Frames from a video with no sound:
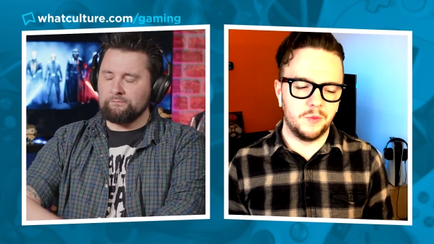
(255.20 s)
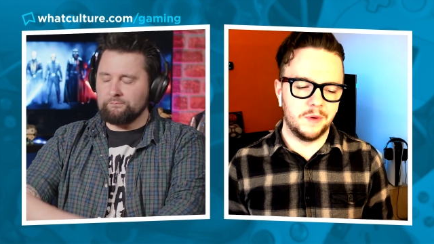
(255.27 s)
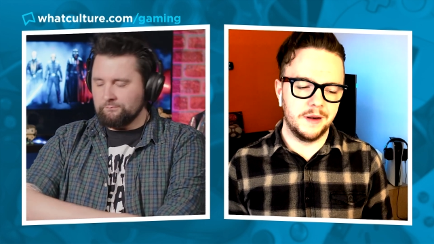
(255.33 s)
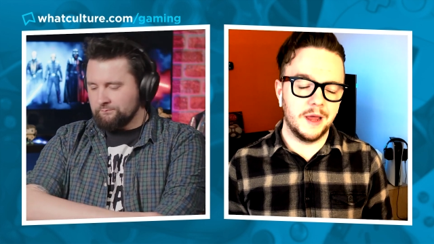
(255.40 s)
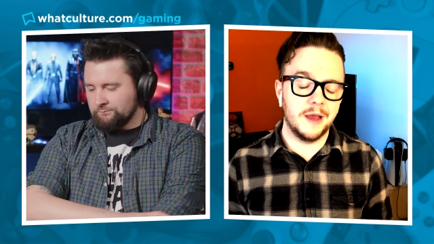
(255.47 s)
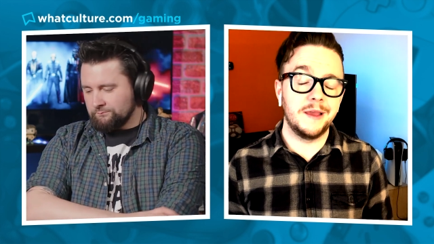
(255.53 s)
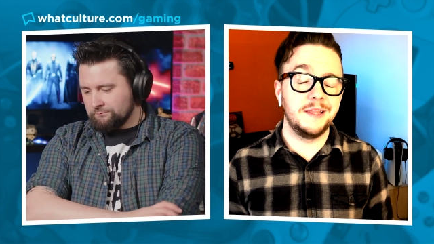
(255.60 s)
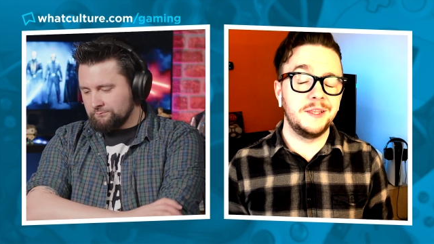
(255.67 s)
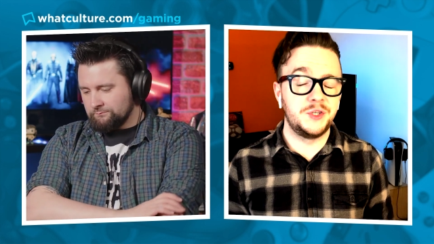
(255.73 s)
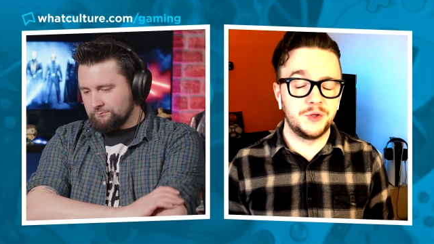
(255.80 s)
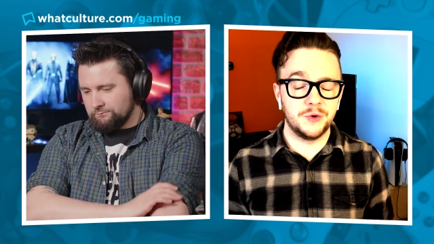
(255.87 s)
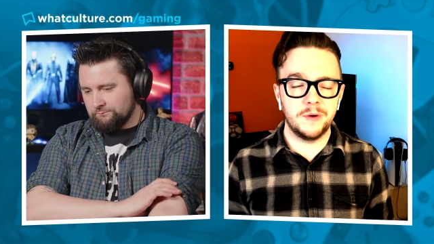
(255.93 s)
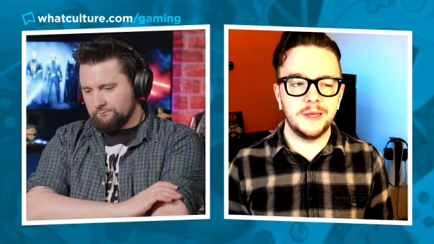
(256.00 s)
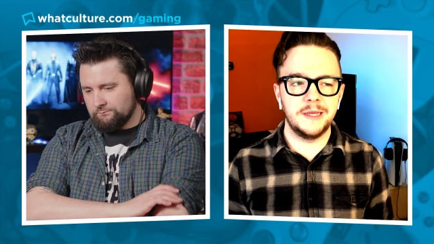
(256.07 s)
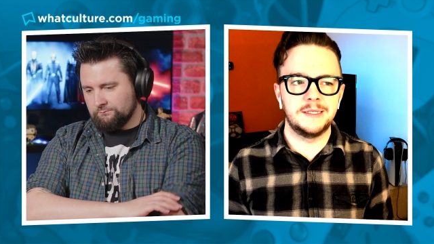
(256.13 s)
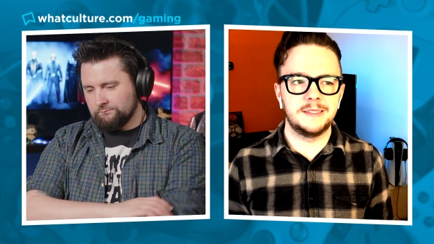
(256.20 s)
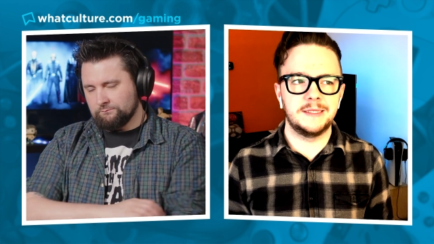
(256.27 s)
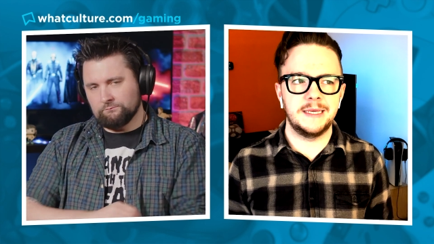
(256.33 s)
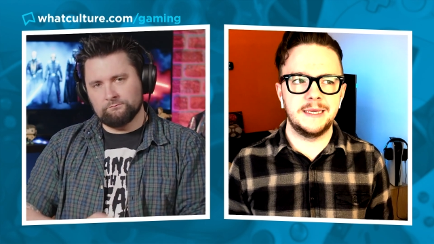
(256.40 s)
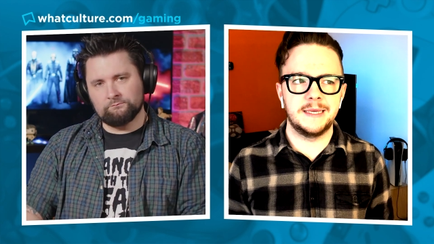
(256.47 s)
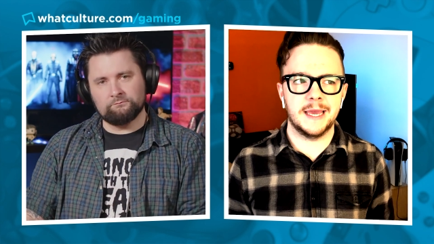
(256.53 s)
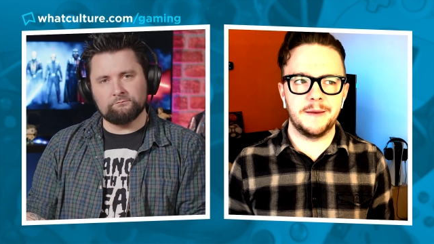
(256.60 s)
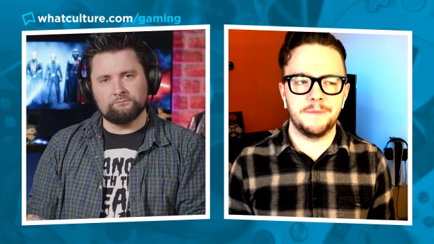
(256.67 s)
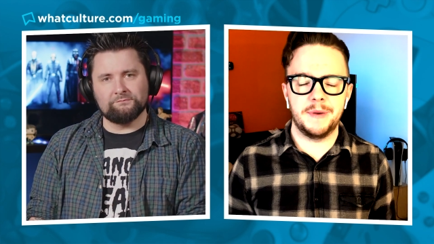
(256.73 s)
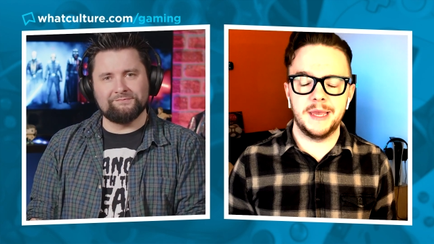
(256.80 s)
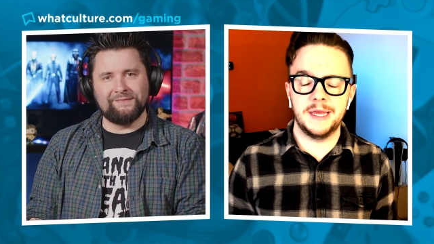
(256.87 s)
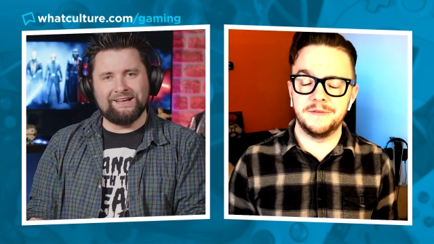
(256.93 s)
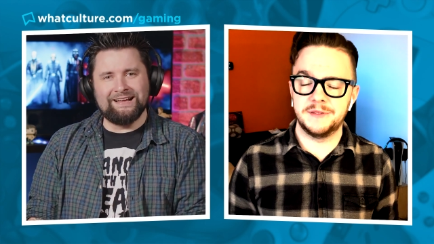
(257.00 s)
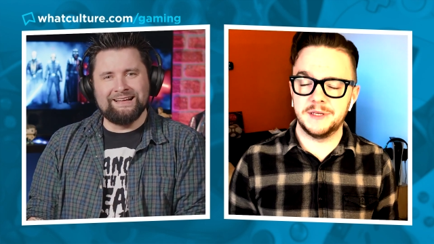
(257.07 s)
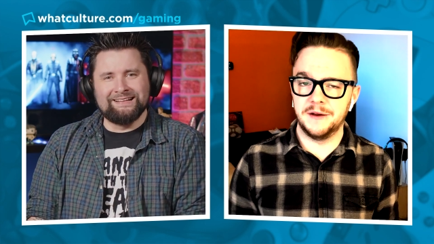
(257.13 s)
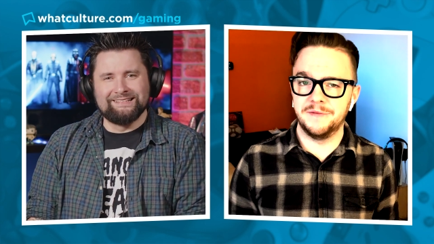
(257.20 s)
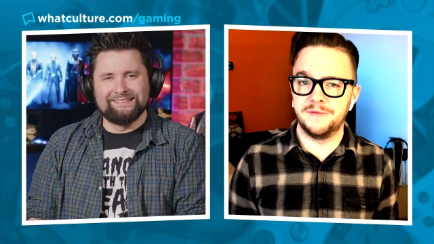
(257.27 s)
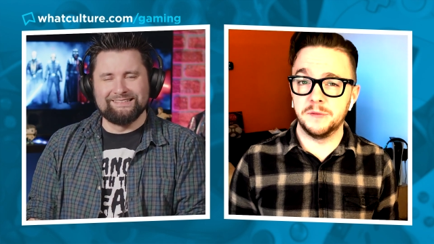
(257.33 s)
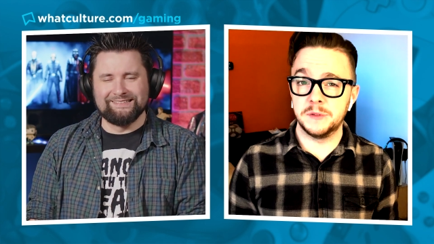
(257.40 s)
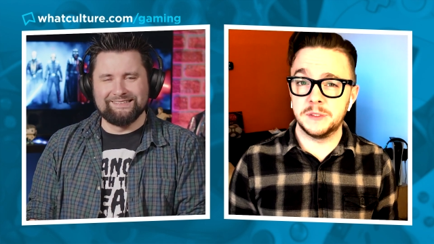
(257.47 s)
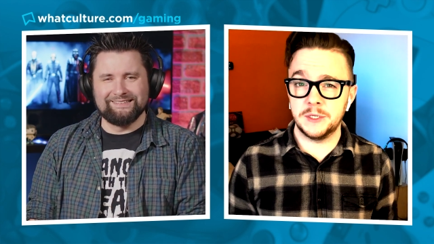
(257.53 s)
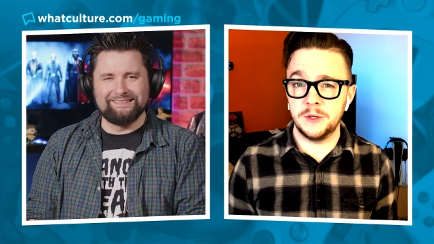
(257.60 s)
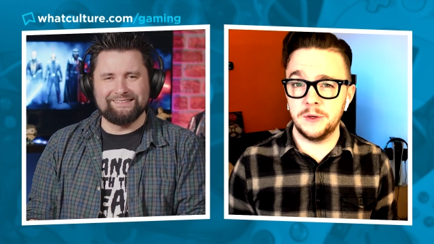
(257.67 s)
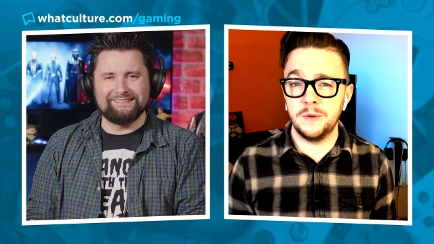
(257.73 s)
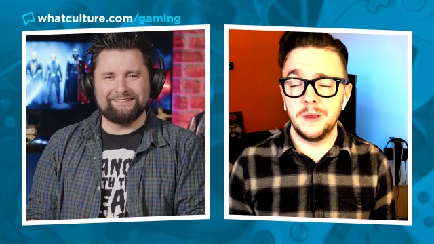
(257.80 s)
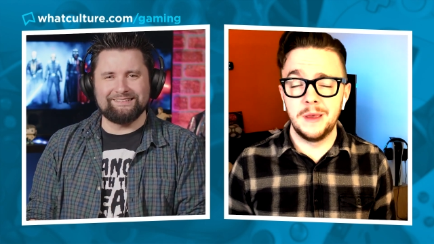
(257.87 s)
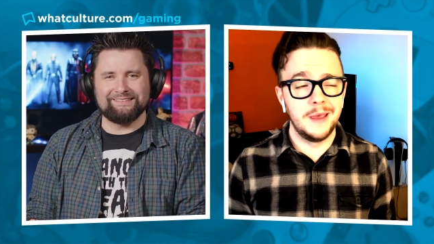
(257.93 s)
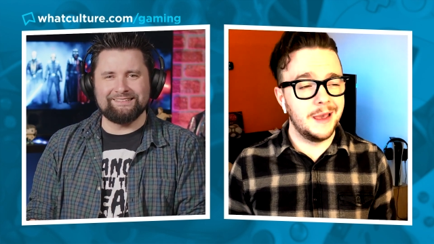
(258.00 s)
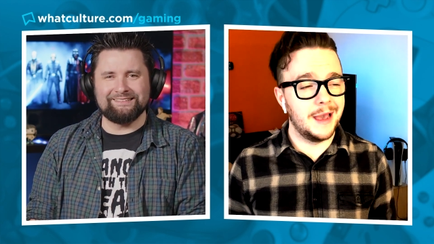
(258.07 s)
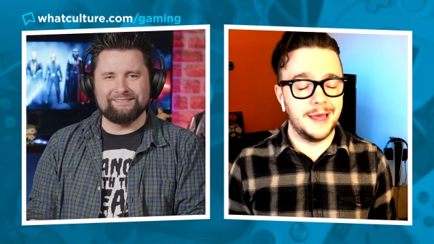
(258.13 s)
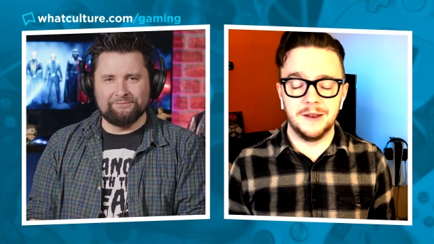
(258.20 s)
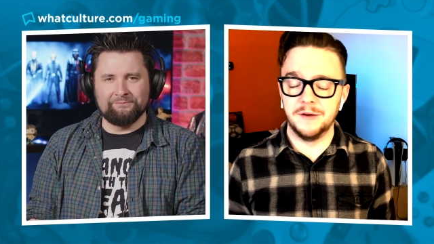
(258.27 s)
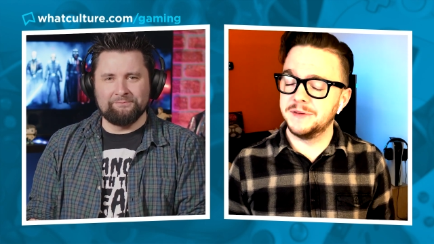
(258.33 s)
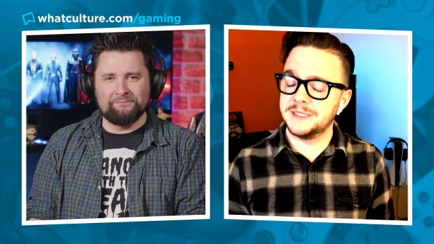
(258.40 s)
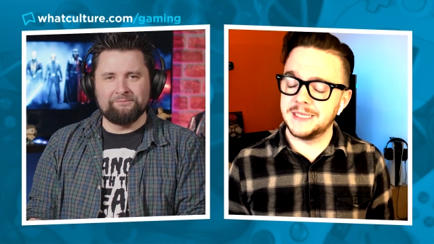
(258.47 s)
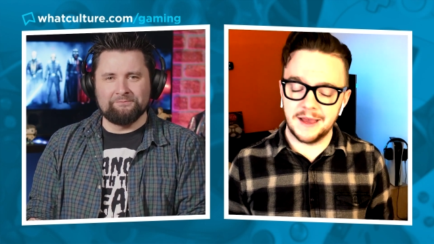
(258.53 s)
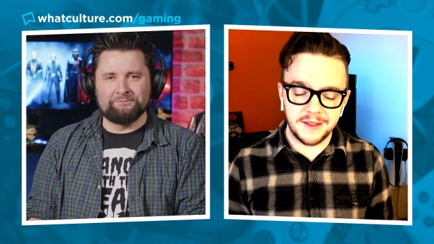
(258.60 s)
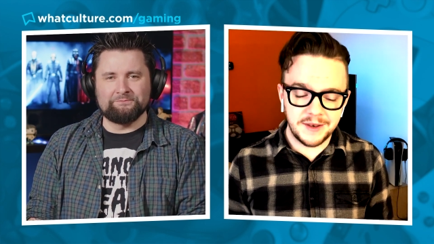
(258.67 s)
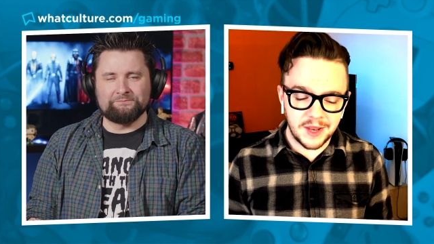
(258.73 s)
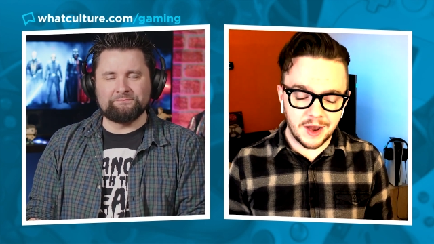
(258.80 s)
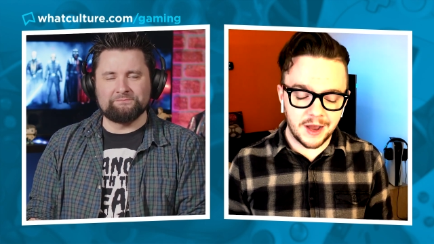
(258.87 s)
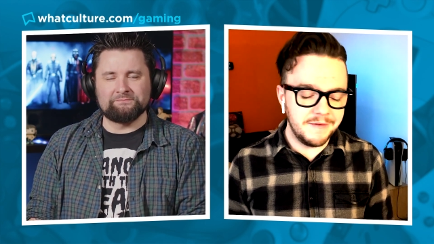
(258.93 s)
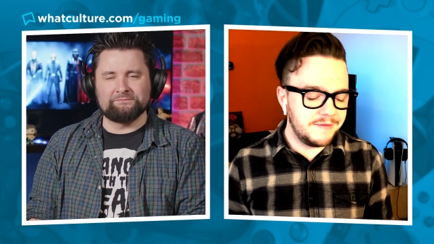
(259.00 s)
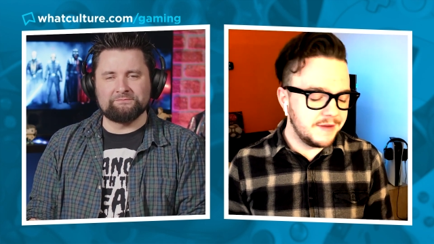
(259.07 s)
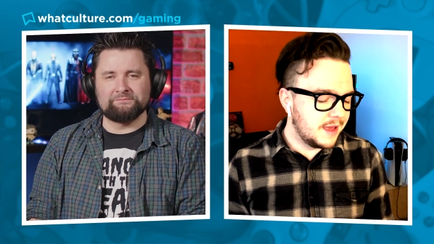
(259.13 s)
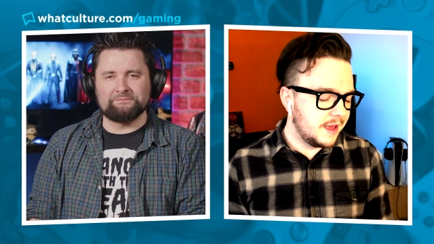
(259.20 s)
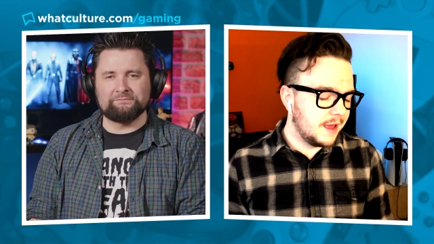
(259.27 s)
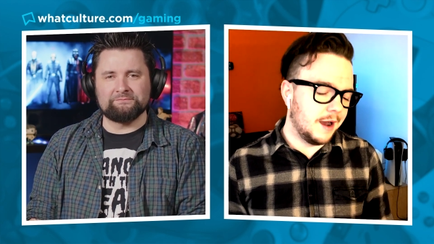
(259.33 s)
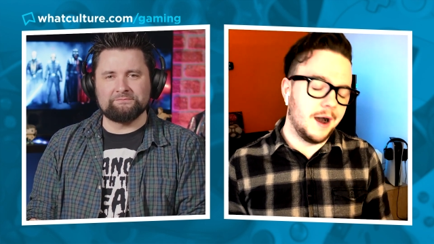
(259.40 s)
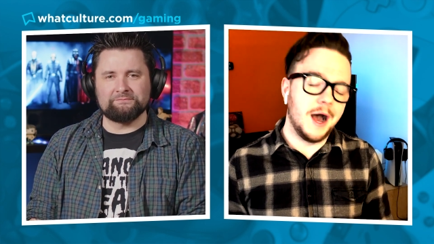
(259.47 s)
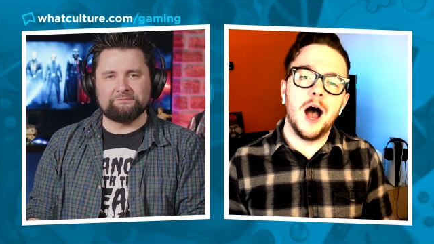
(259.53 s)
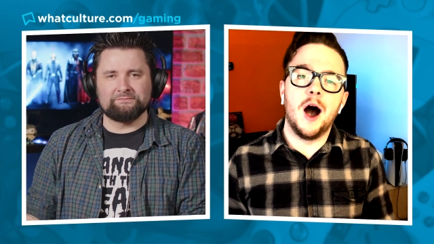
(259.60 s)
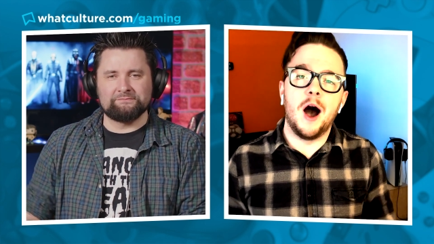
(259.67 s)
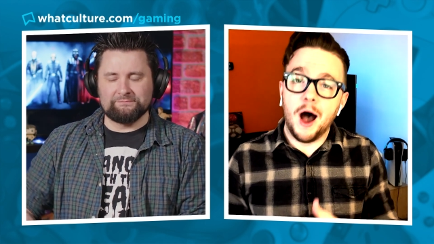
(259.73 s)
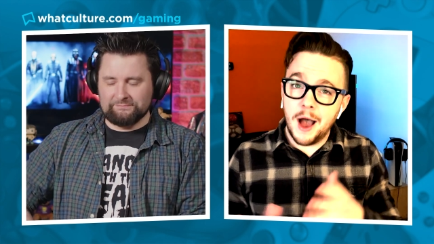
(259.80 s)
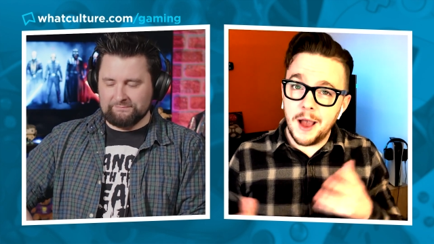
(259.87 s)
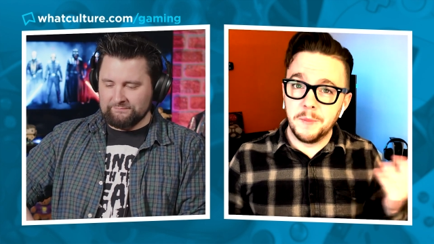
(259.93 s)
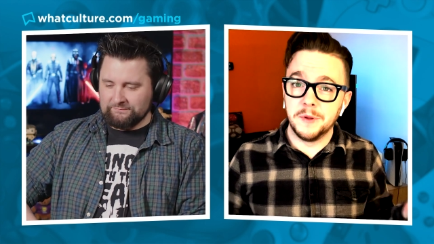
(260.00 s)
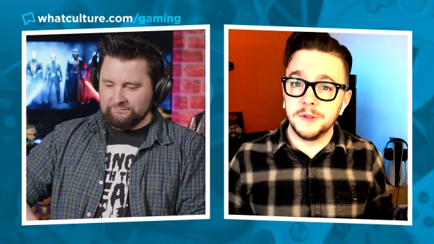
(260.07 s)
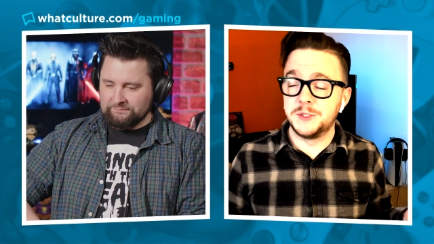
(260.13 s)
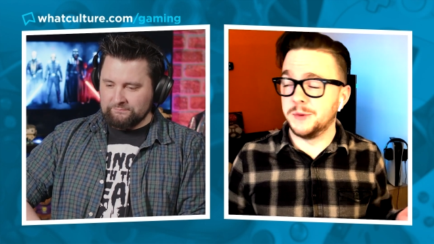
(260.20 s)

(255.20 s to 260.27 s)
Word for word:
Speaker 1: one. I enjoyed the campaign of Titanfall two, and obviously, I, have I, am on